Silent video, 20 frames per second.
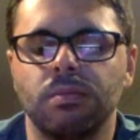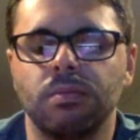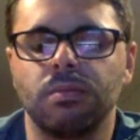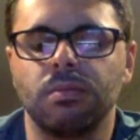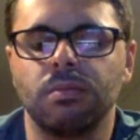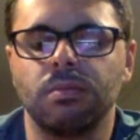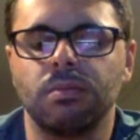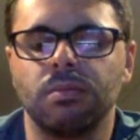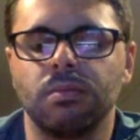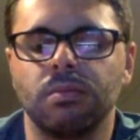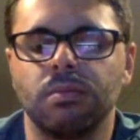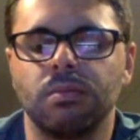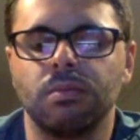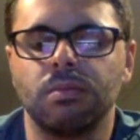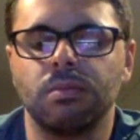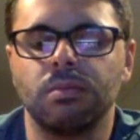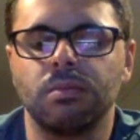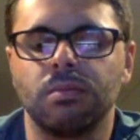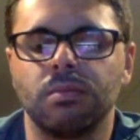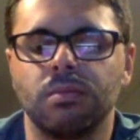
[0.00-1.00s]

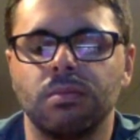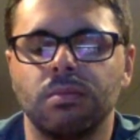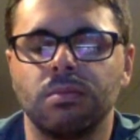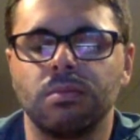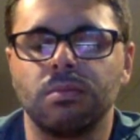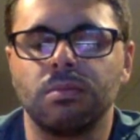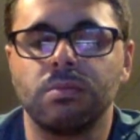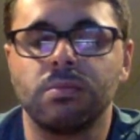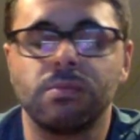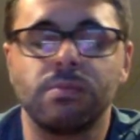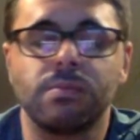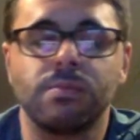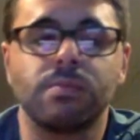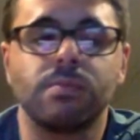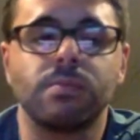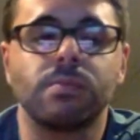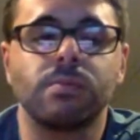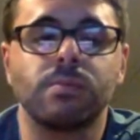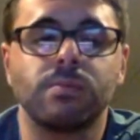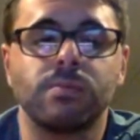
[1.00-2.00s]

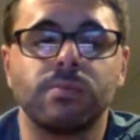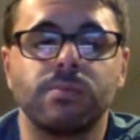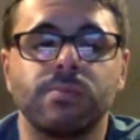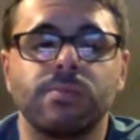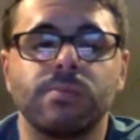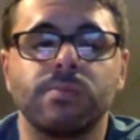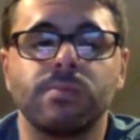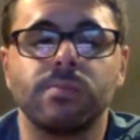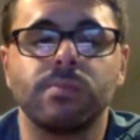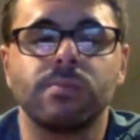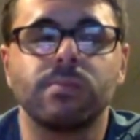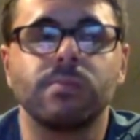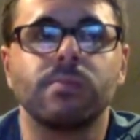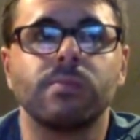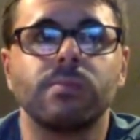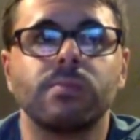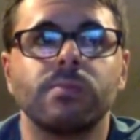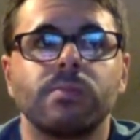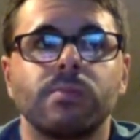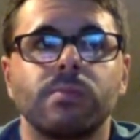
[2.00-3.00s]

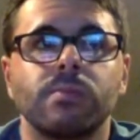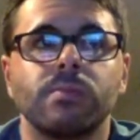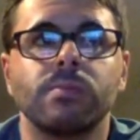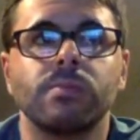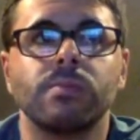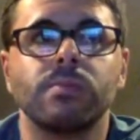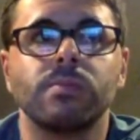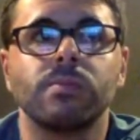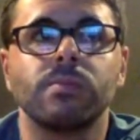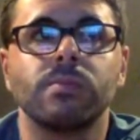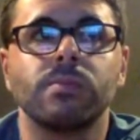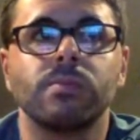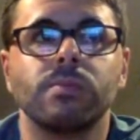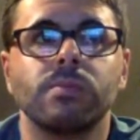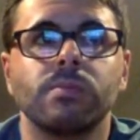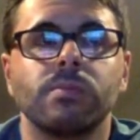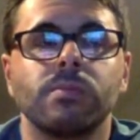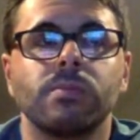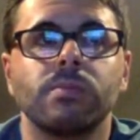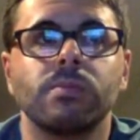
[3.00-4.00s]

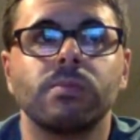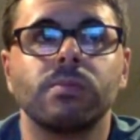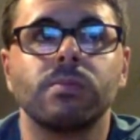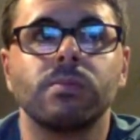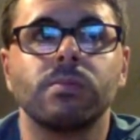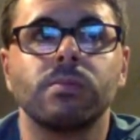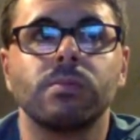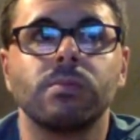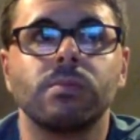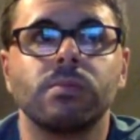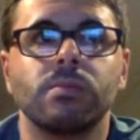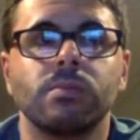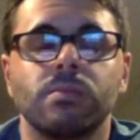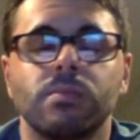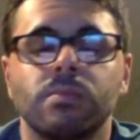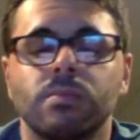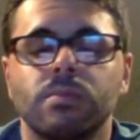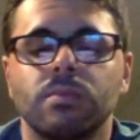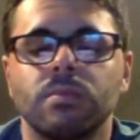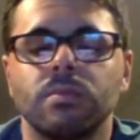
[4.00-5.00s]

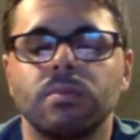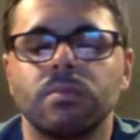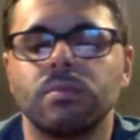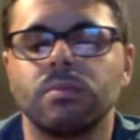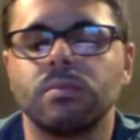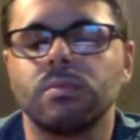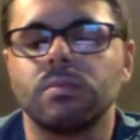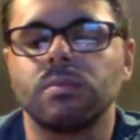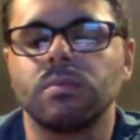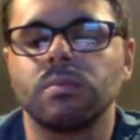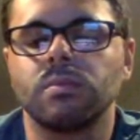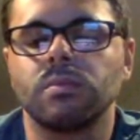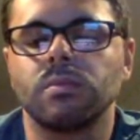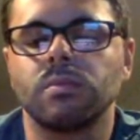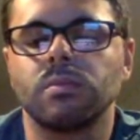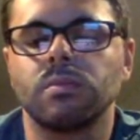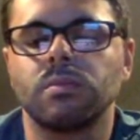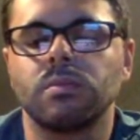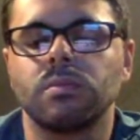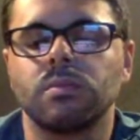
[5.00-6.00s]

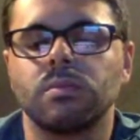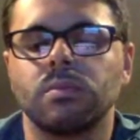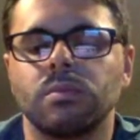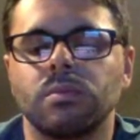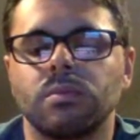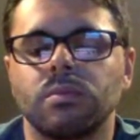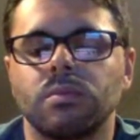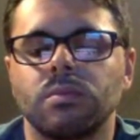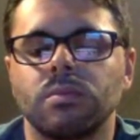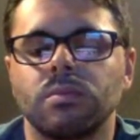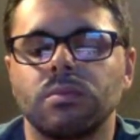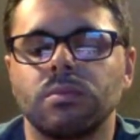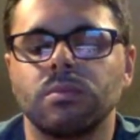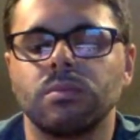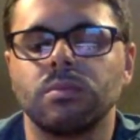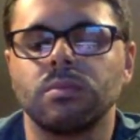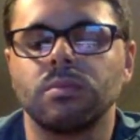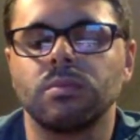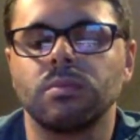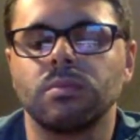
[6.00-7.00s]

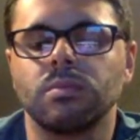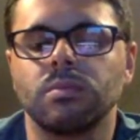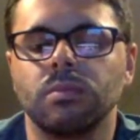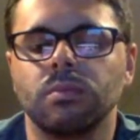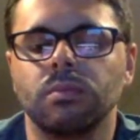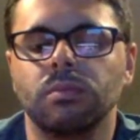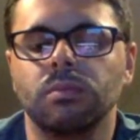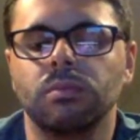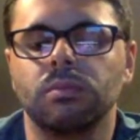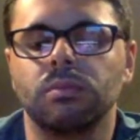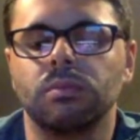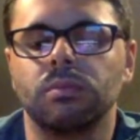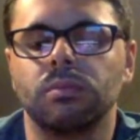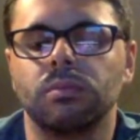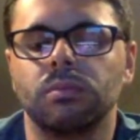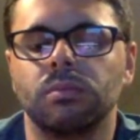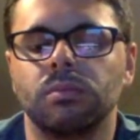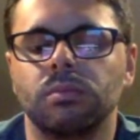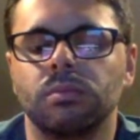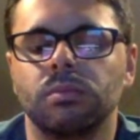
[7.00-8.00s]
(silent)